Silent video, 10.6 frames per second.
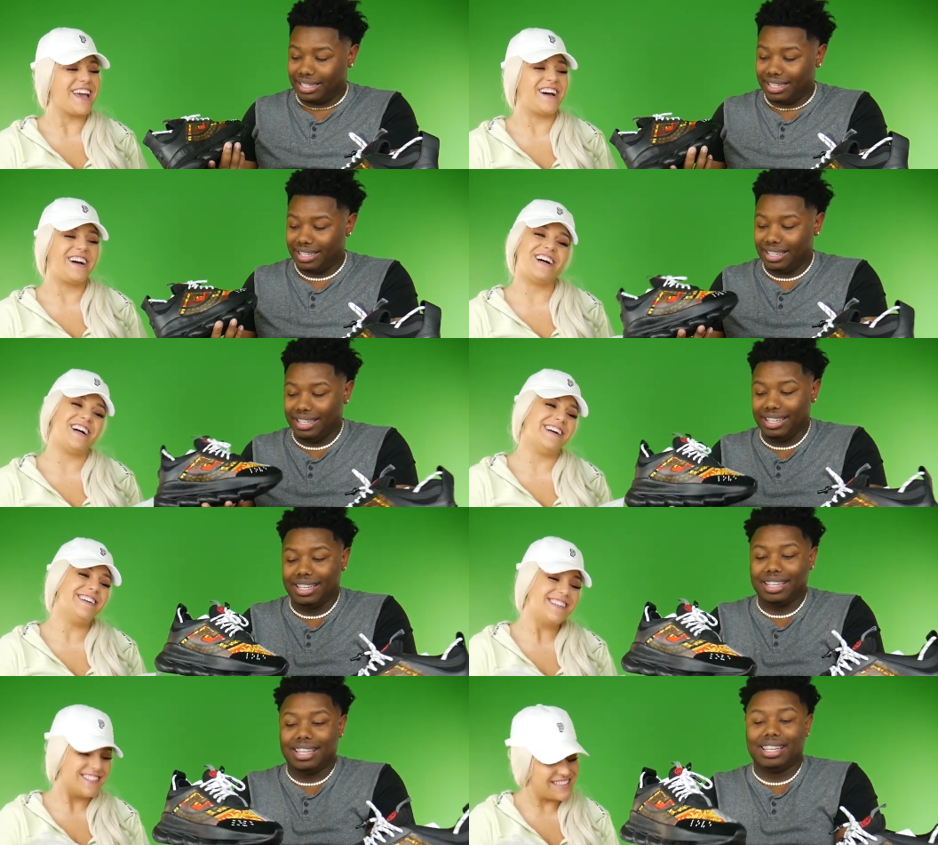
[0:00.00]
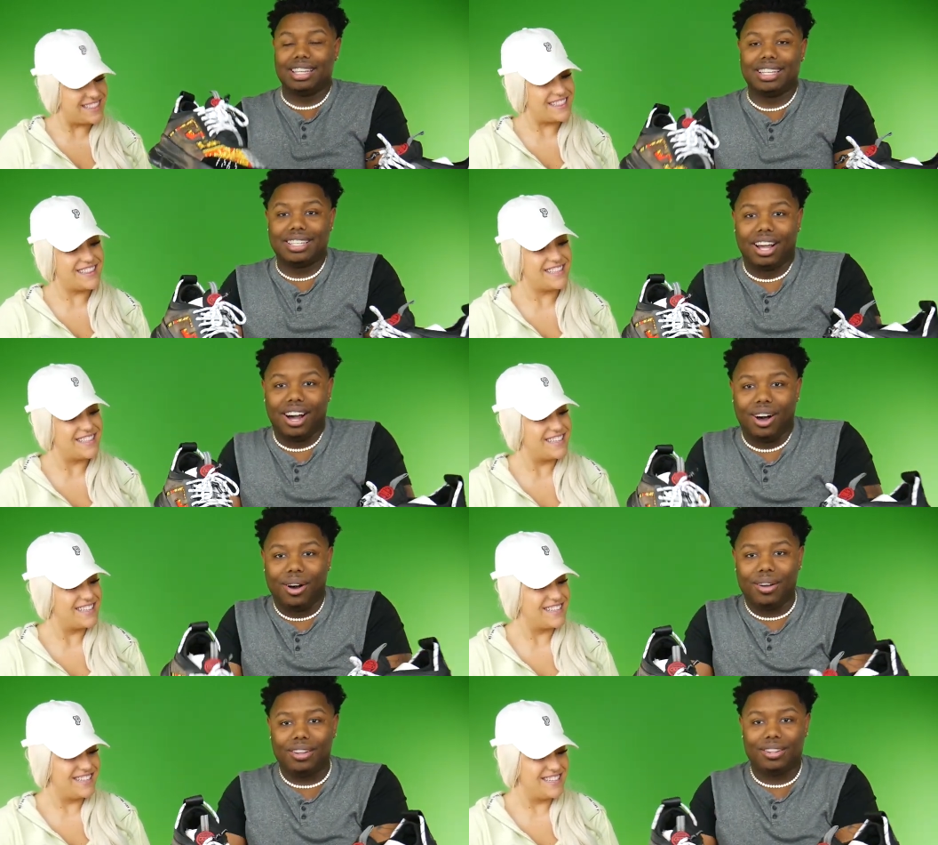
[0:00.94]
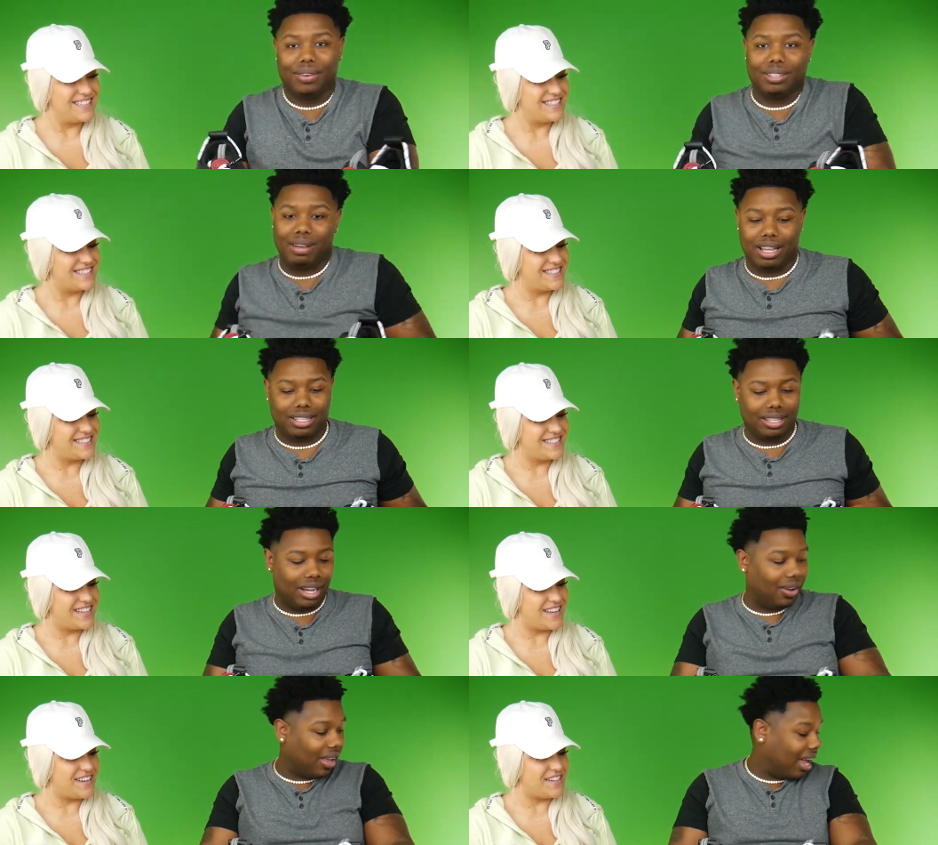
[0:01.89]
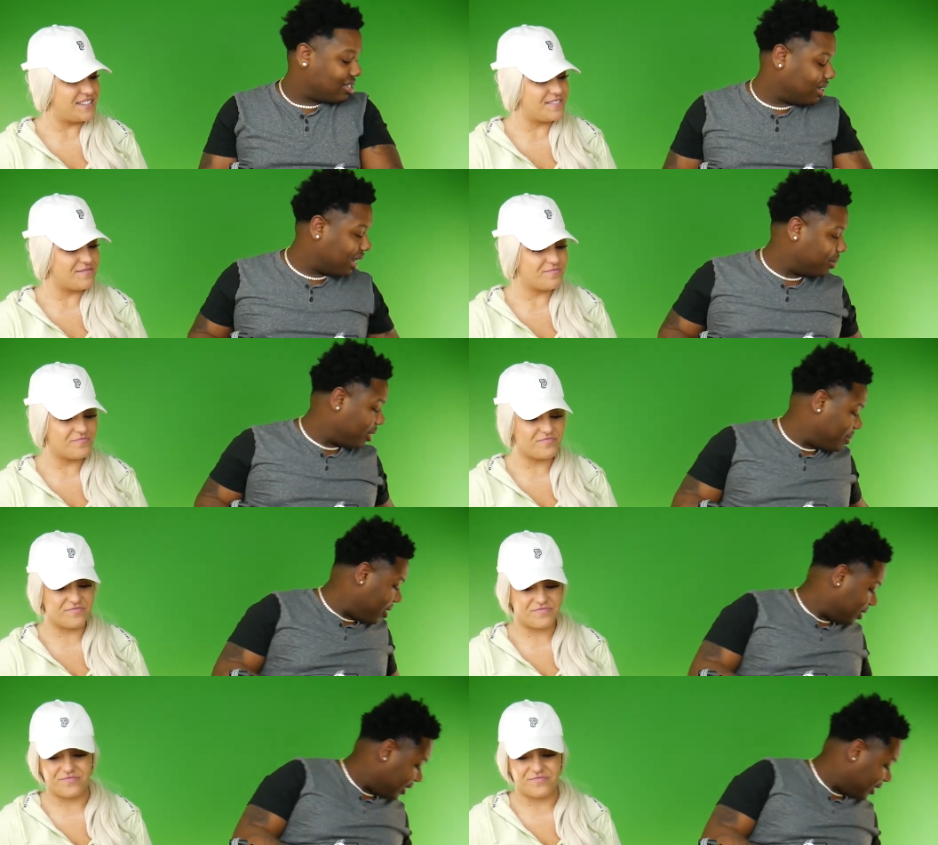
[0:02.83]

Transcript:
Speaker 1: They are. So the reason why, I, oh yeah, so I can bring them all